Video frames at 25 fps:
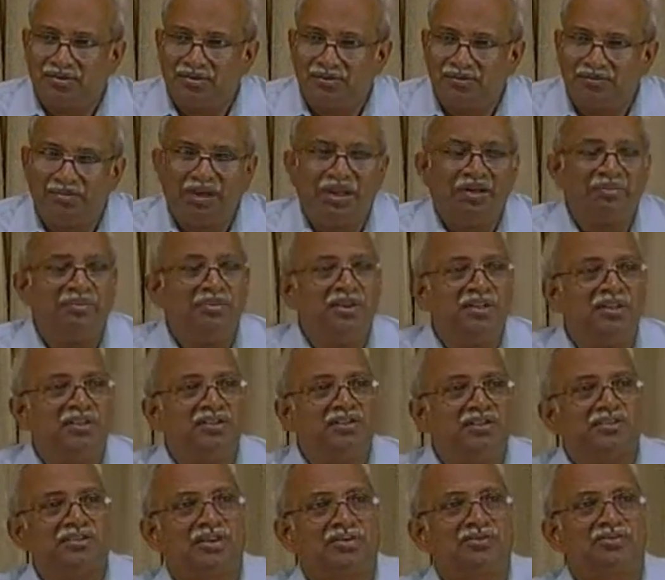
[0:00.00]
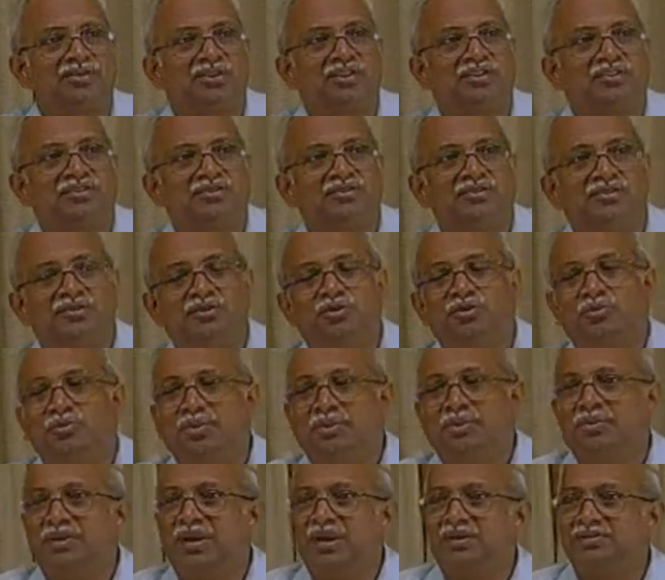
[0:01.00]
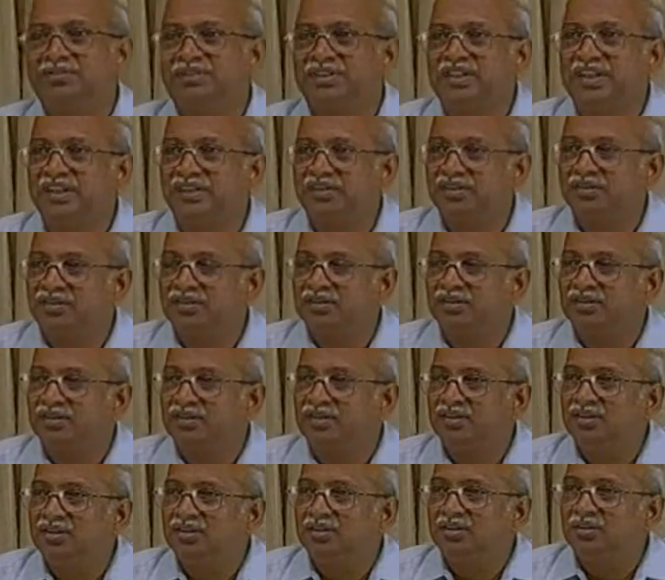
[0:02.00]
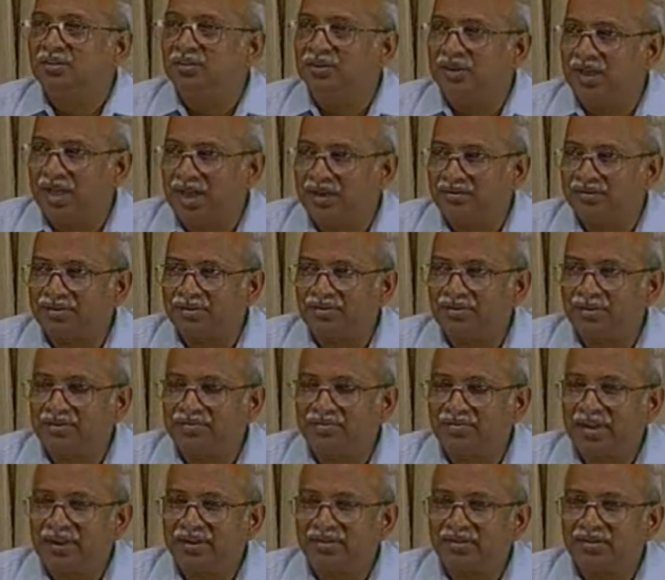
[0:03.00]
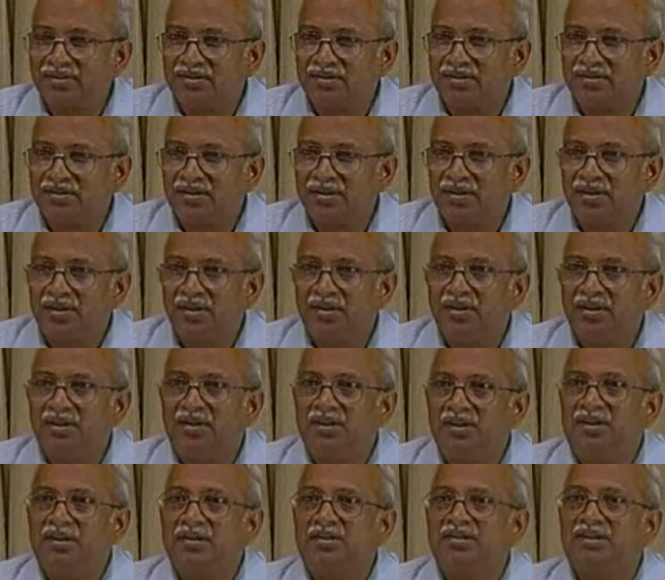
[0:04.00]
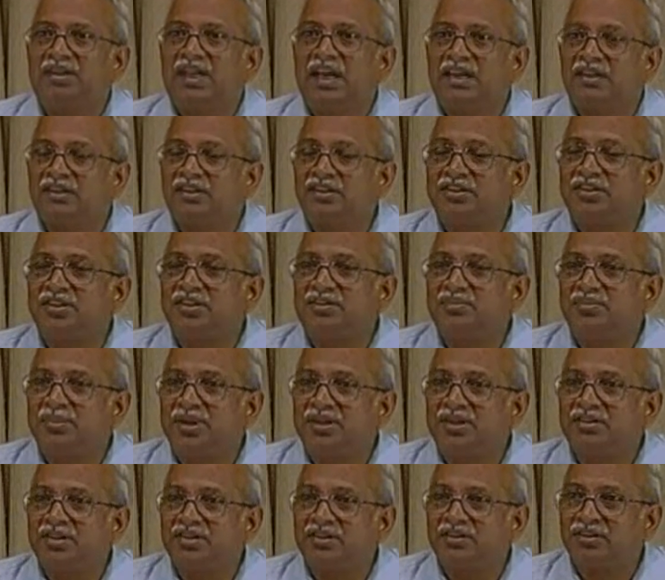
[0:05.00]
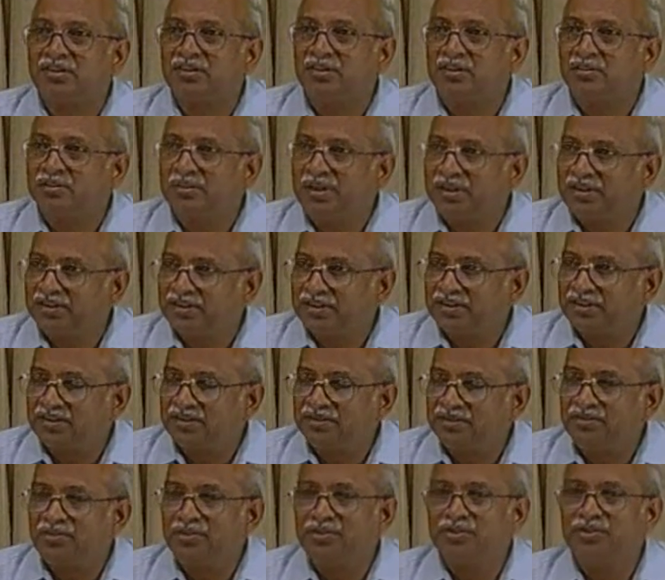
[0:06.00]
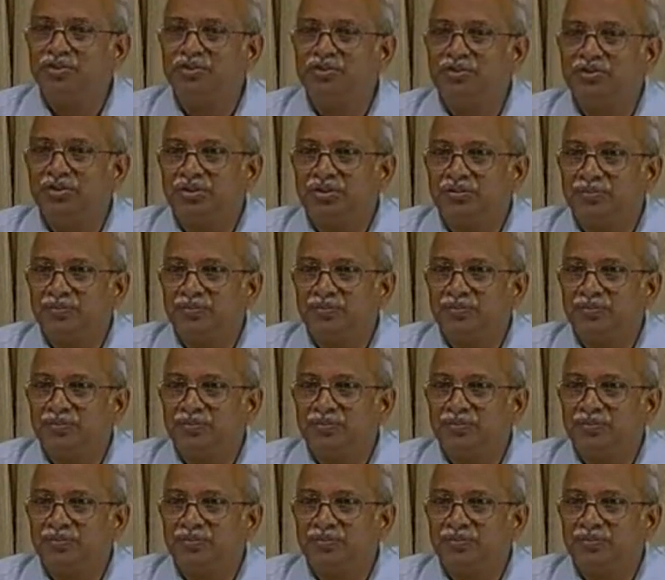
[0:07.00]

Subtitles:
Maybe some things you people have said, will have some effect, that the ship has undergone maintenance procedure,